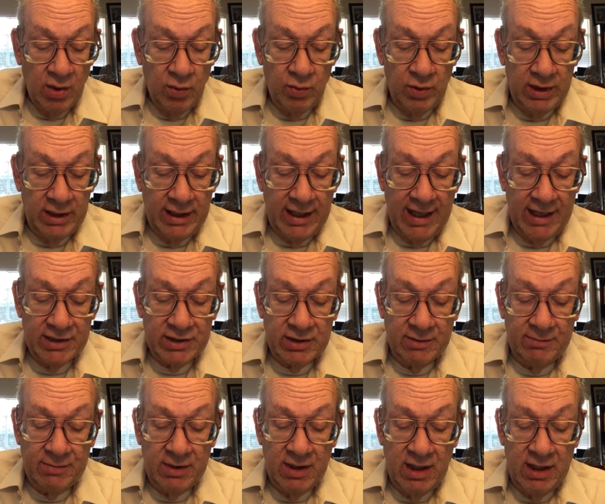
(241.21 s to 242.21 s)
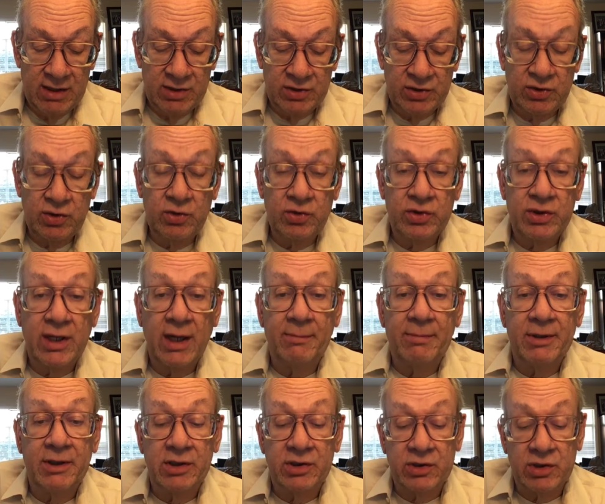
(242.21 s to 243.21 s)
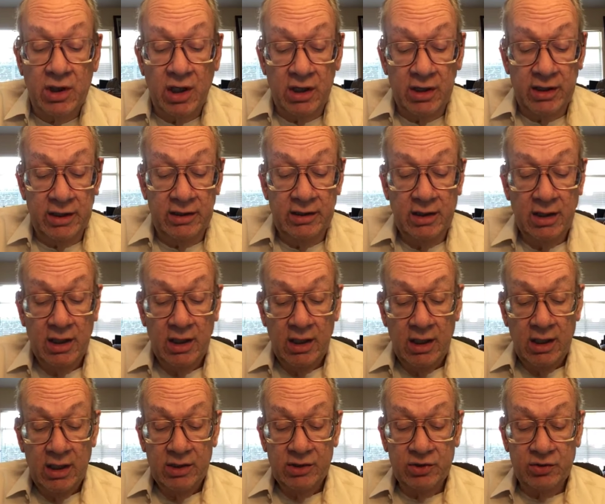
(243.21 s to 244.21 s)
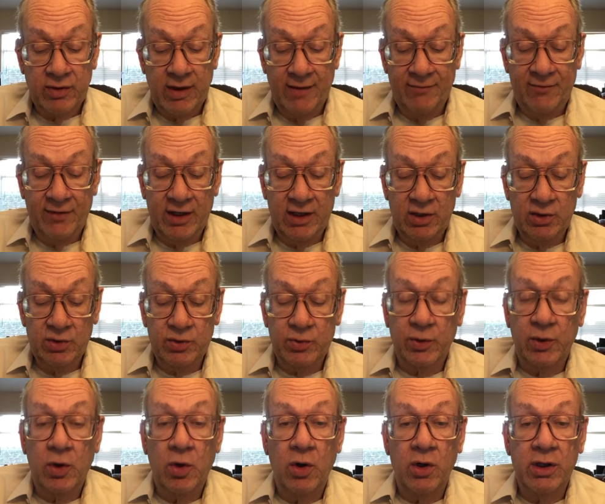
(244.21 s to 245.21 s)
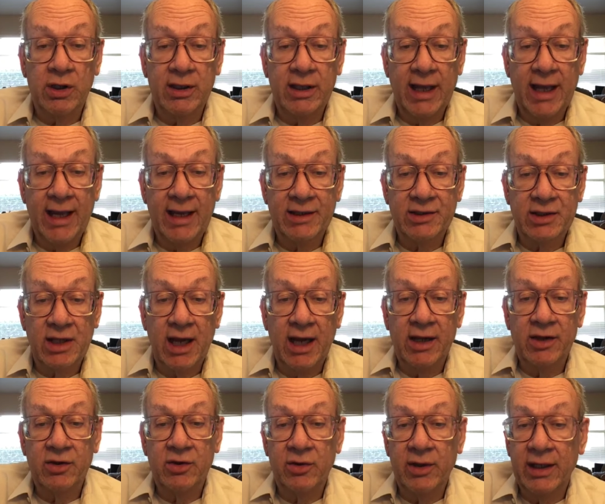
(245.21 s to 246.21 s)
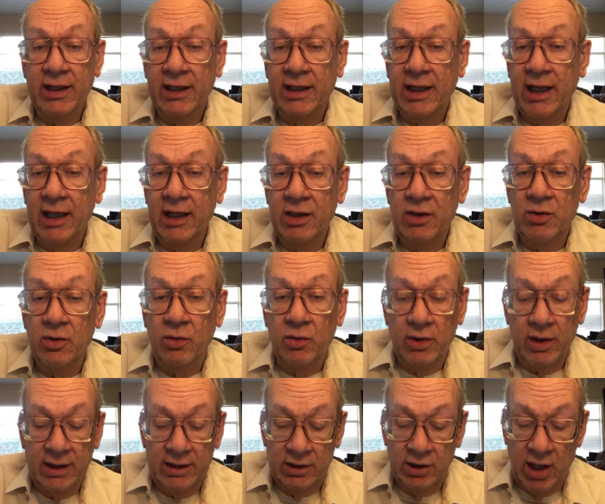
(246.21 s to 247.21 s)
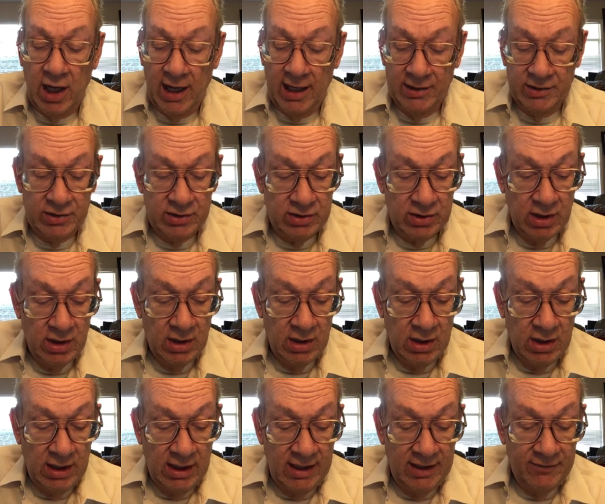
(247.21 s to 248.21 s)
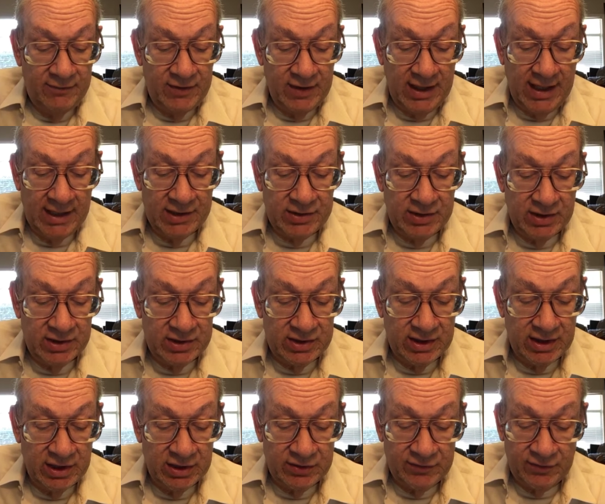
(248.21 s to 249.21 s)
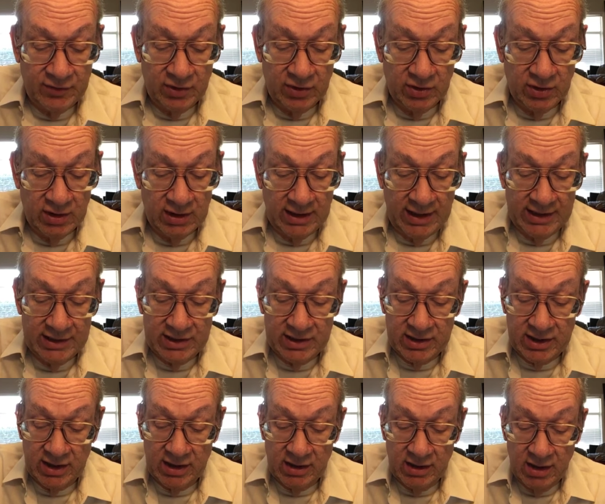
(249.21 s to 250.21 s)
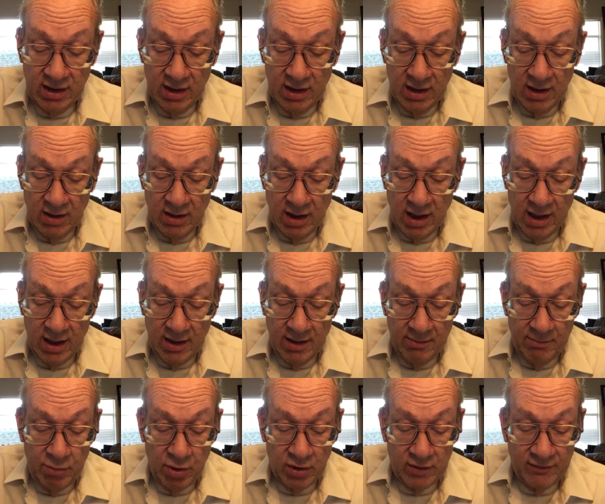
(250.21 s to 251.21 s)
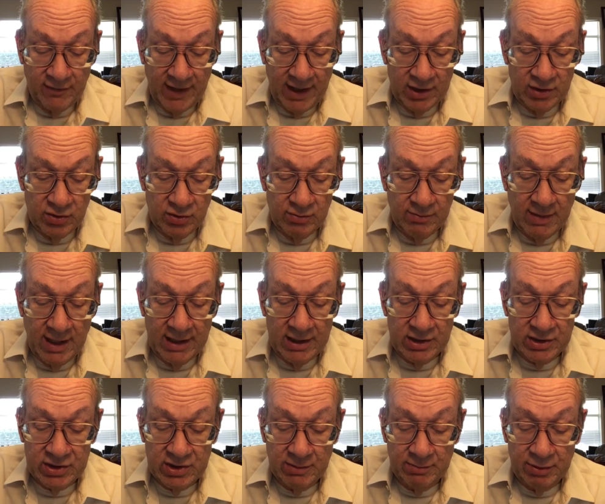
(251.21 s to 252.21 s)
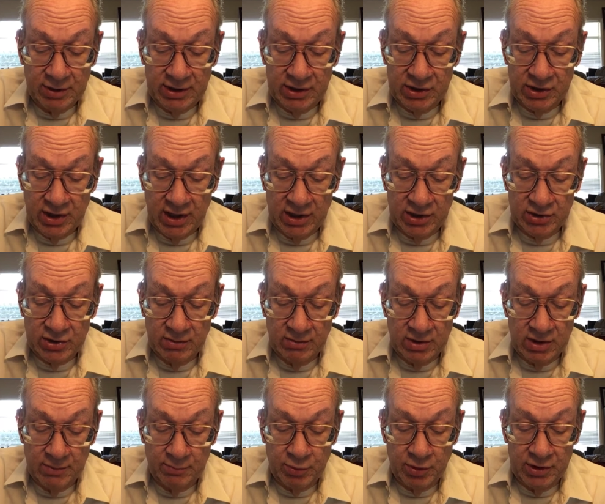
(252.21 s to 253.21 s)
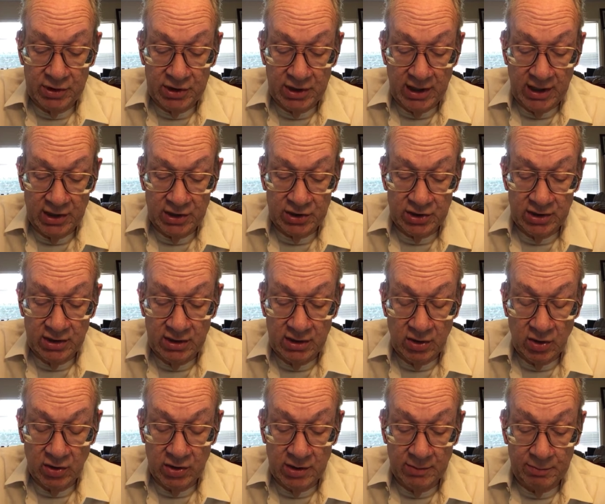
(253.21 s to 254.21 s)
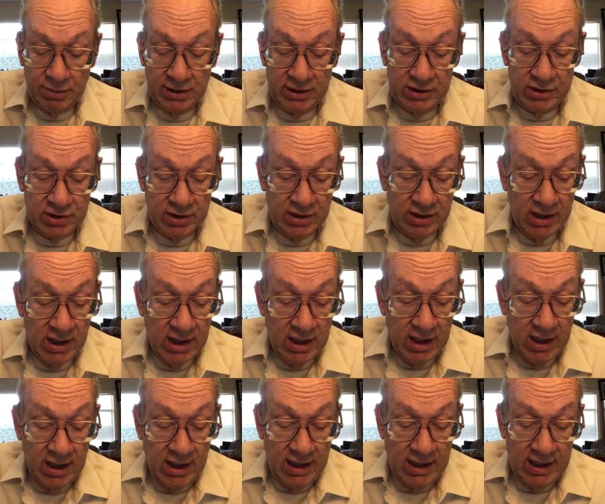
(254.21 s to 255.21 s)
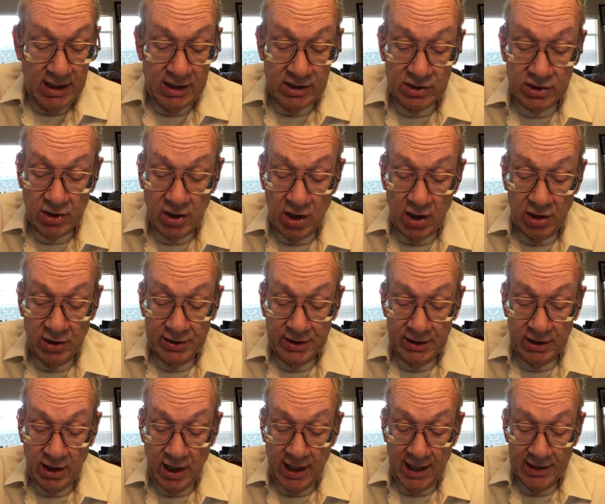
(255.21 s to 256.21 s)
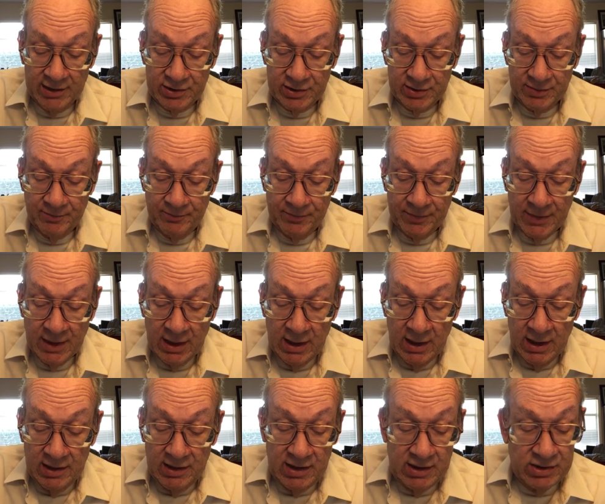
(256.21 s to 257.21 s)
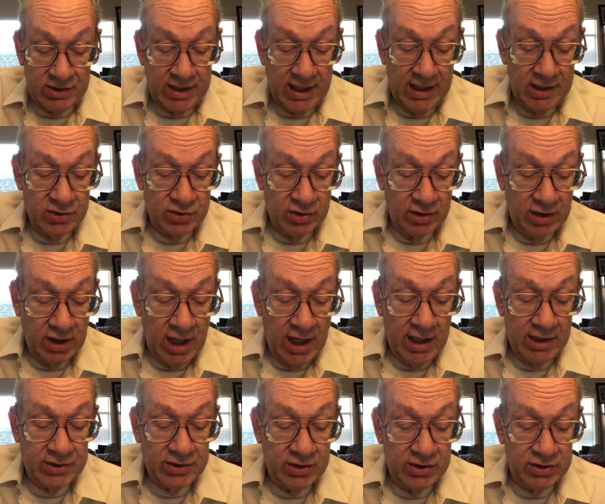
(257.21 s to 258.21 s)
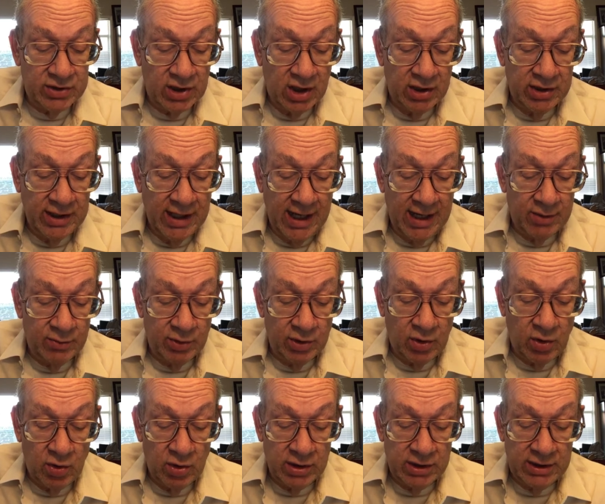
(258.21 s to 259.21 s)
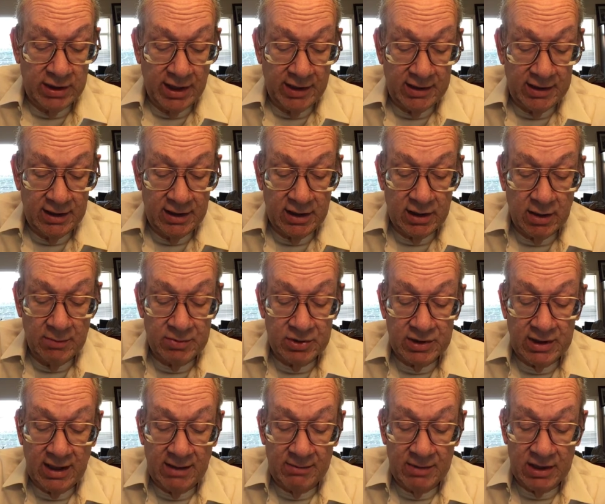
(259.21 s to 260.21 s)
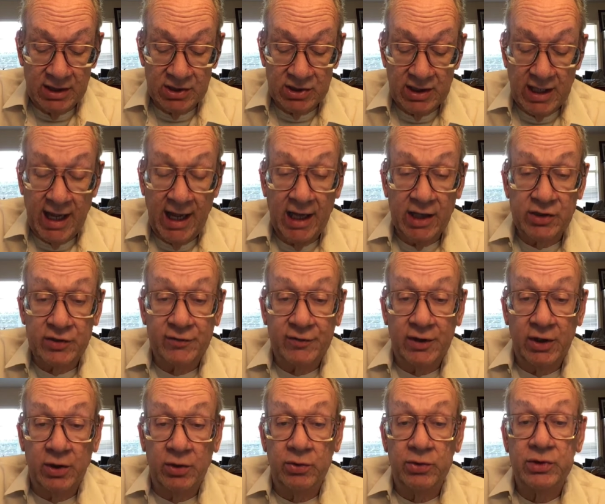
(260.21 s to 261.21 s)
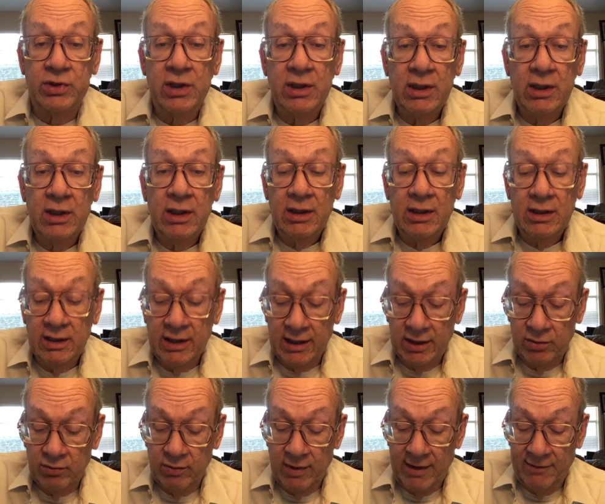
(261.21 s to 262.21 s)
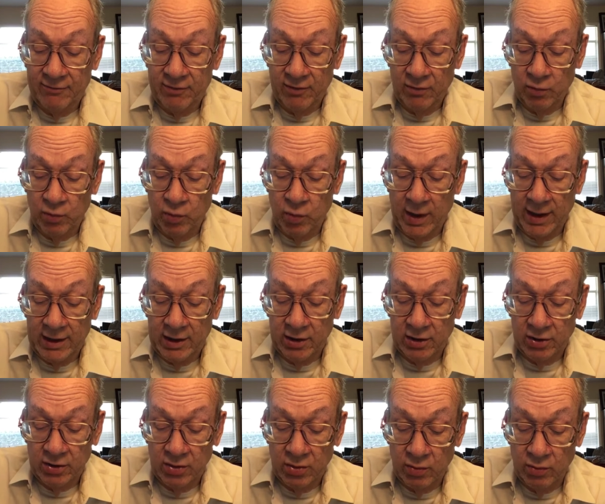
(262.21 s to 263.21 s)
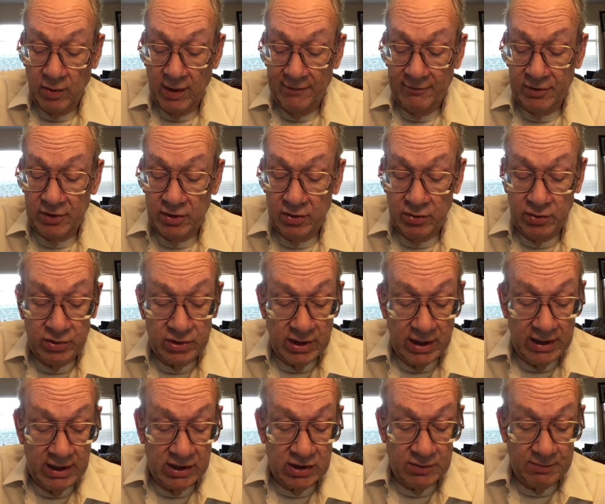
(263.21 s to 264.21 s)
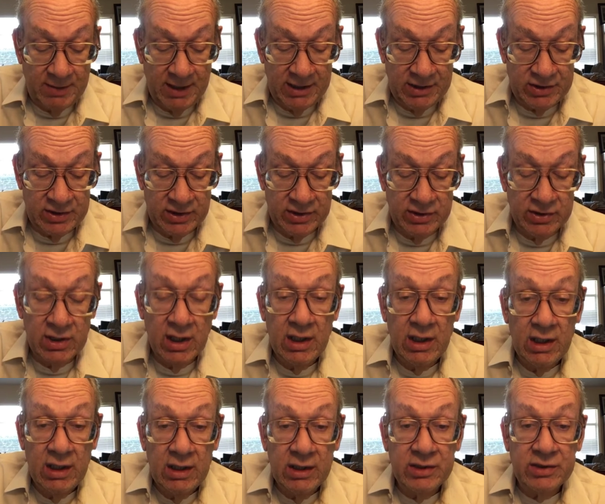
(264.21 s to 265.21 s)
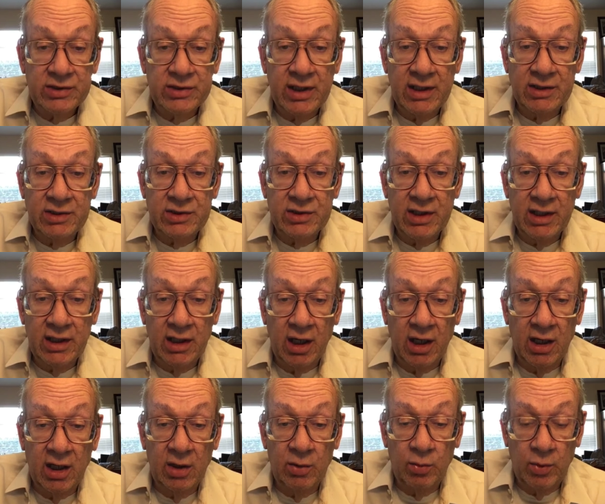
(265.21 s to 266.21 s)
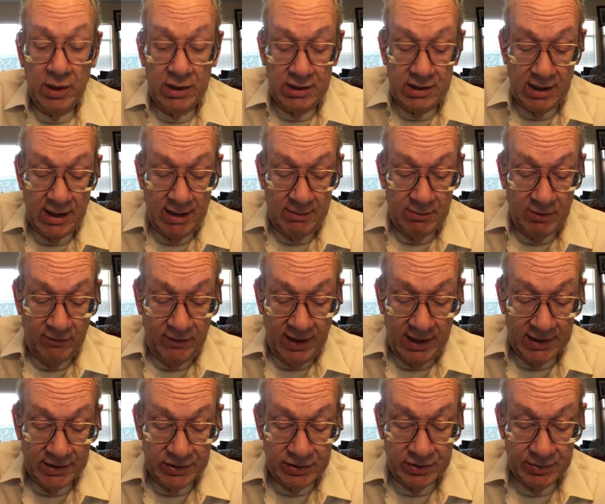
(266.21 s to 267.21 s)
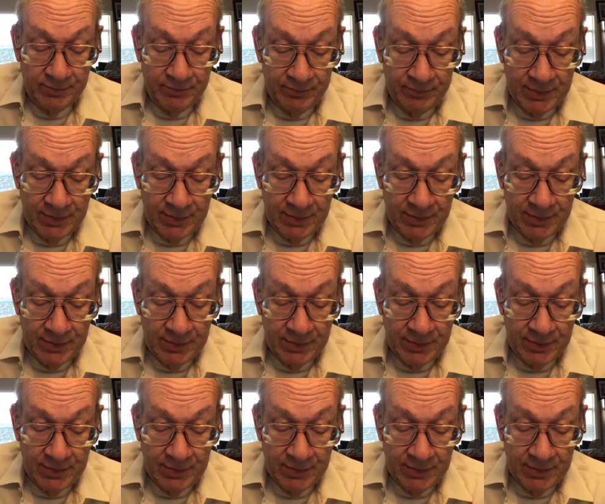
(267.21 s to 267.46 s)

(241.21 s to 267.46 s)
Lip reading: When an asset is used up and discarded, scrap value is recorded as either a gain or a loss. If the asset sells for less than book value minus depreciation or depletion, it is called a loss. These gains or losses are not recorded on the income statement as cash flows like regular revenues and expenses, since they are one-time events.